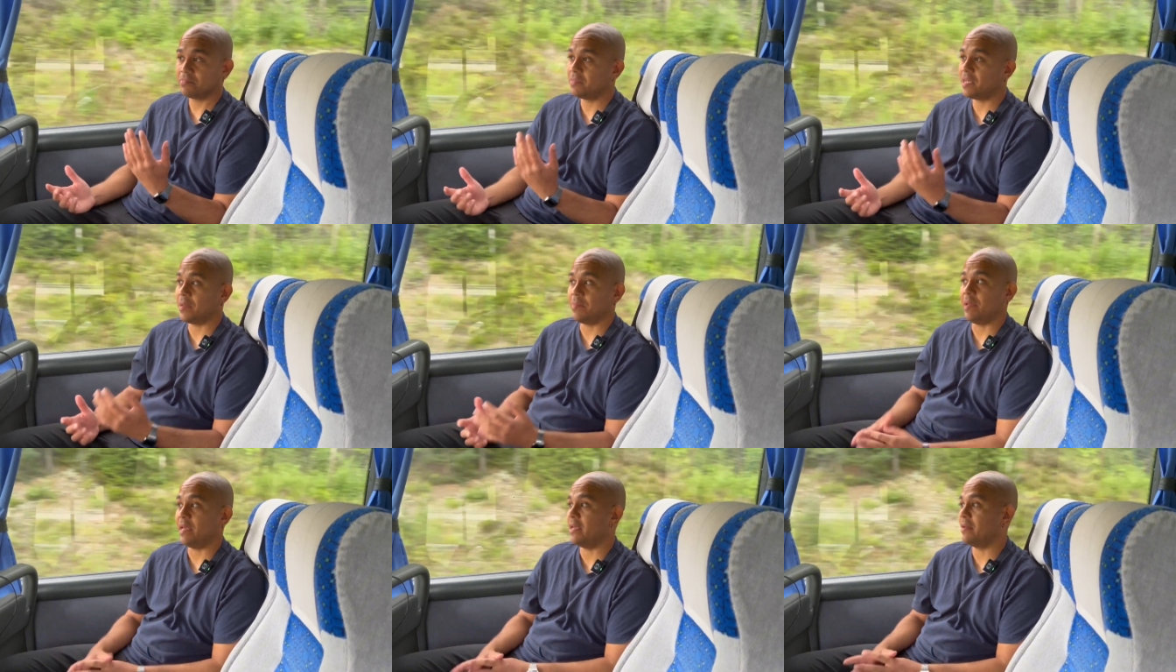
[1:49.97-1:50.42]

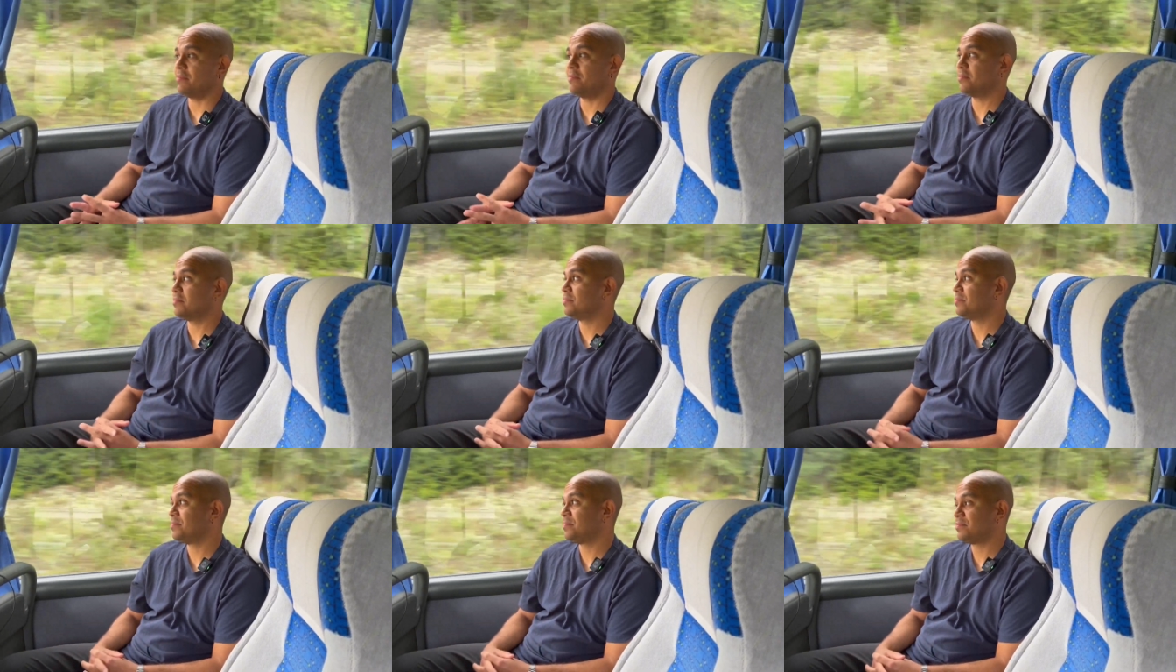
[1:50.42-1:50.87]
maybe
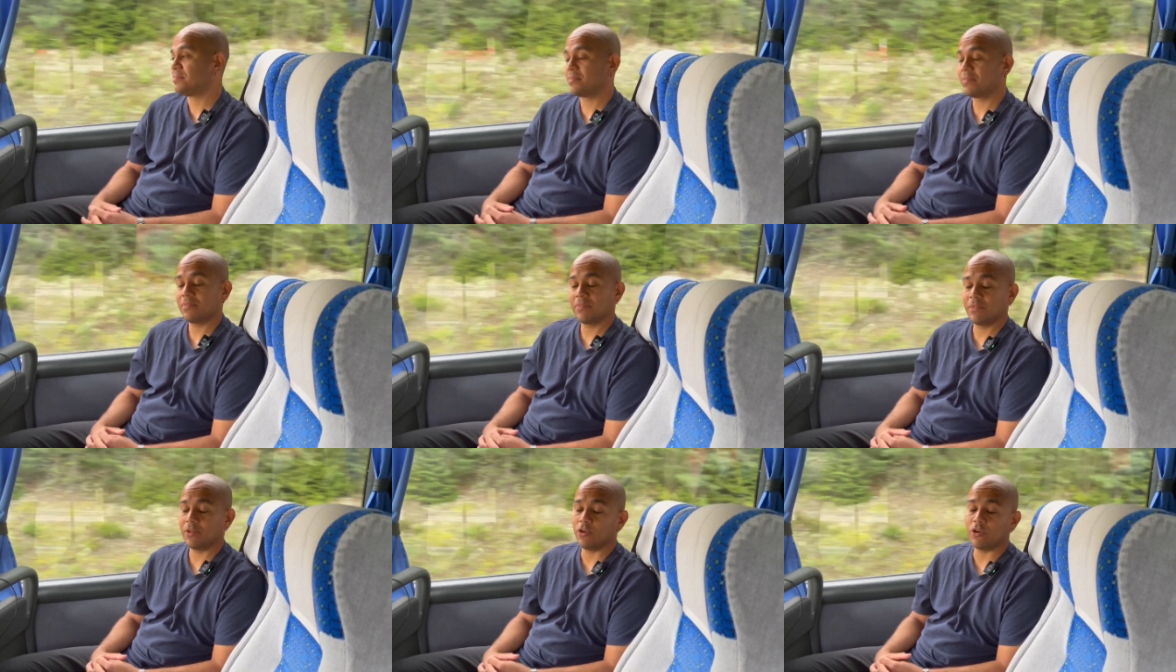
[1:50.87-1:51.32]

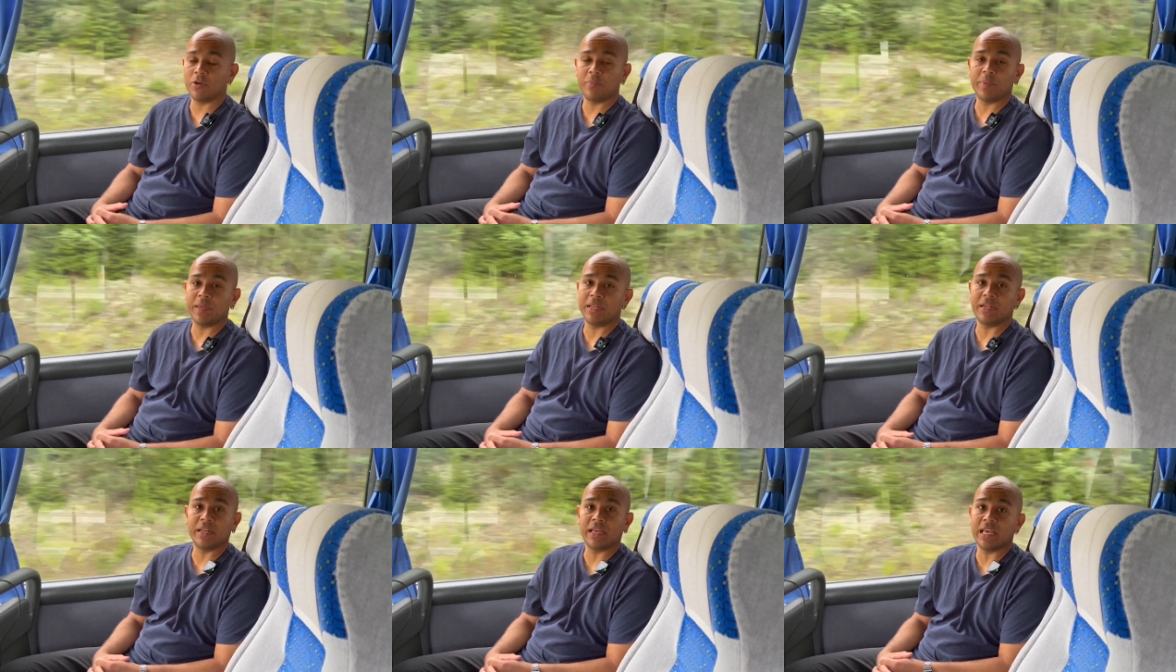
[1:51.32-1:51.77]

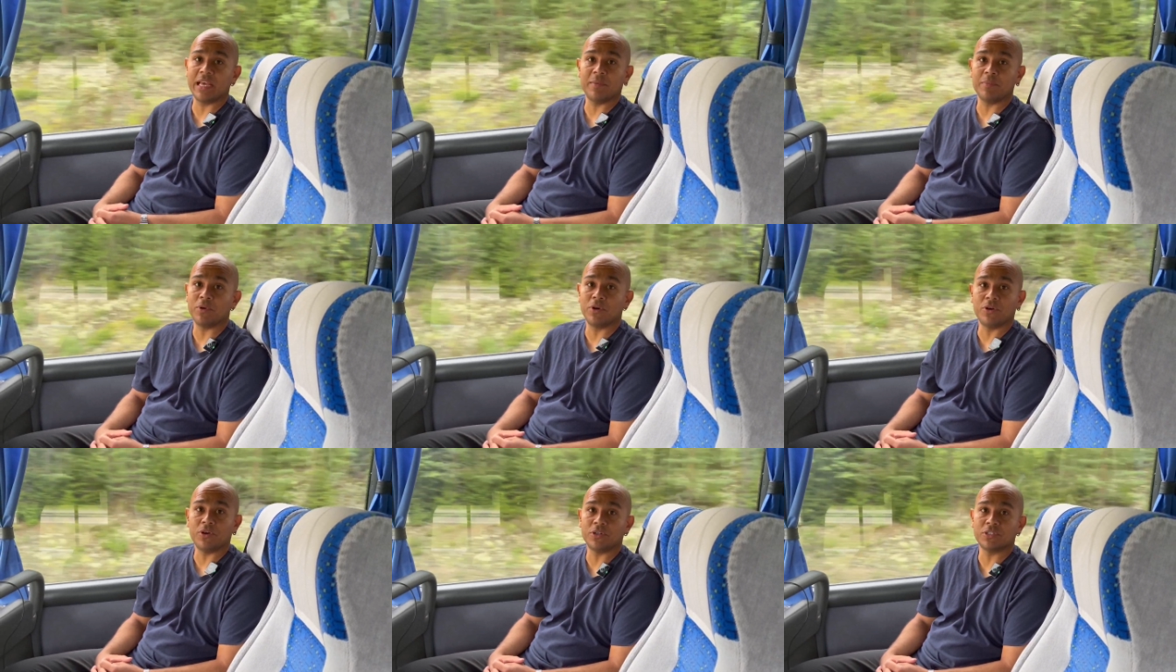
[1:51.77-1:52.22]
European
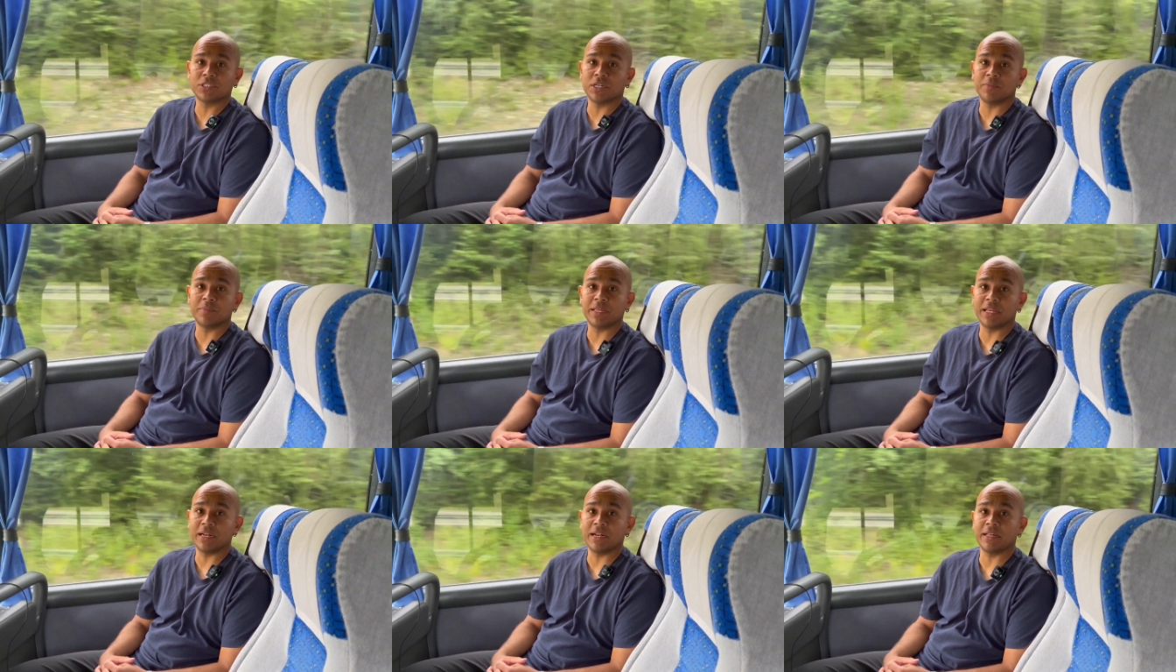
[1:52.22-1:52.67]
game or, or,
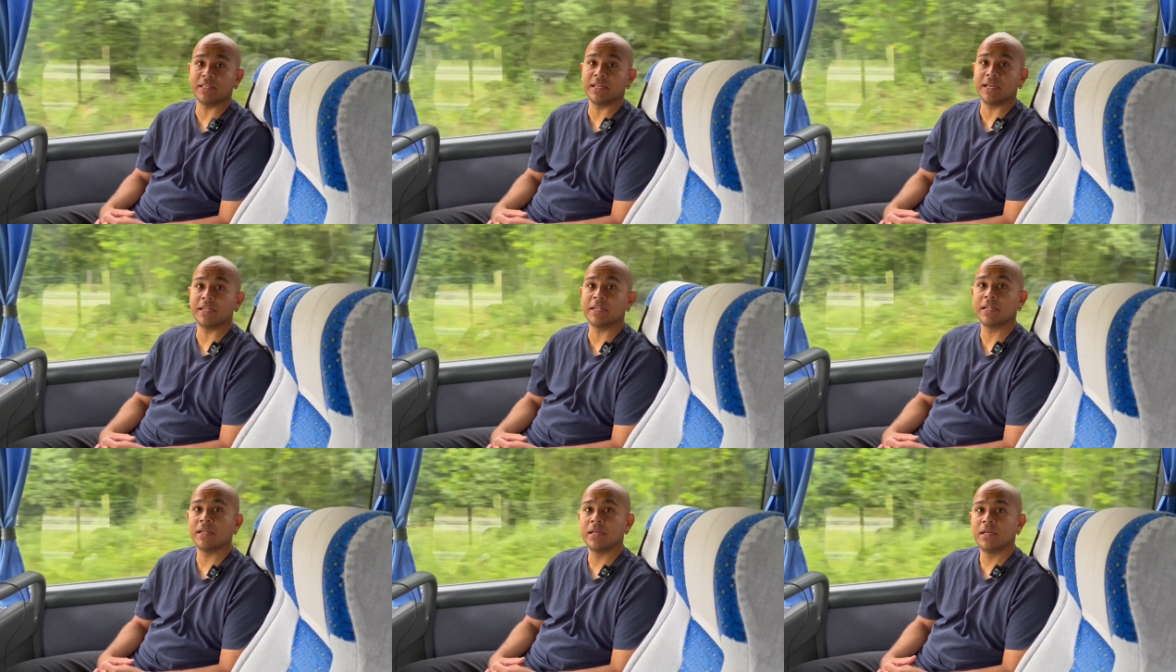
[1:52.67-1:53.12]
something like
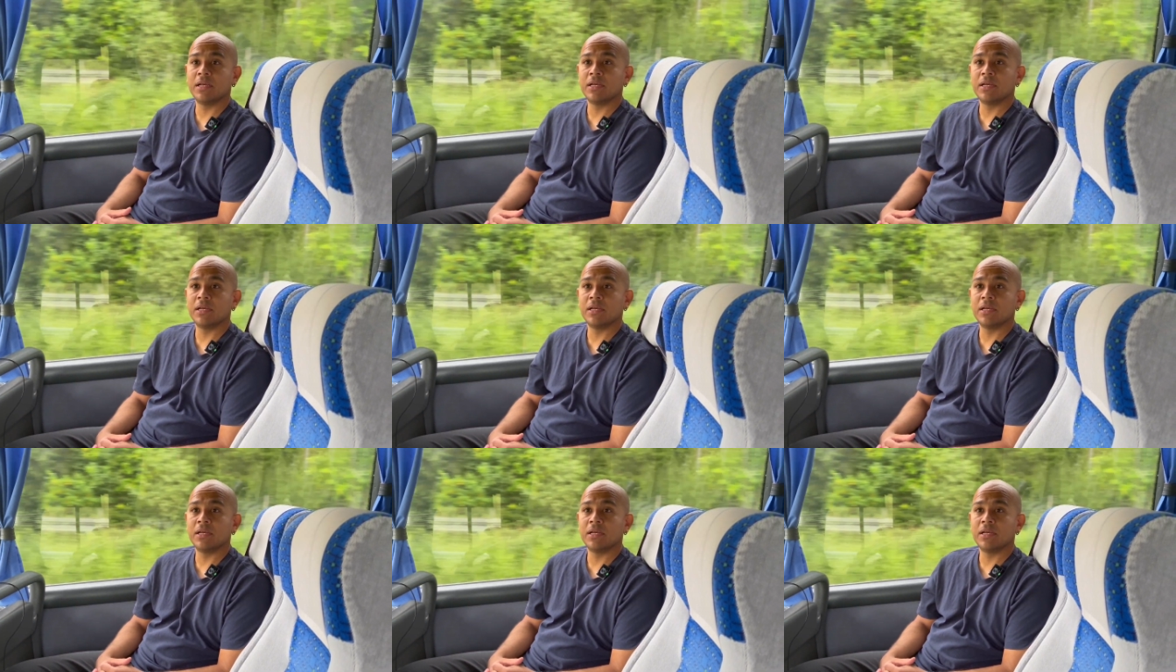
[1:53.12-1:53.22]
that.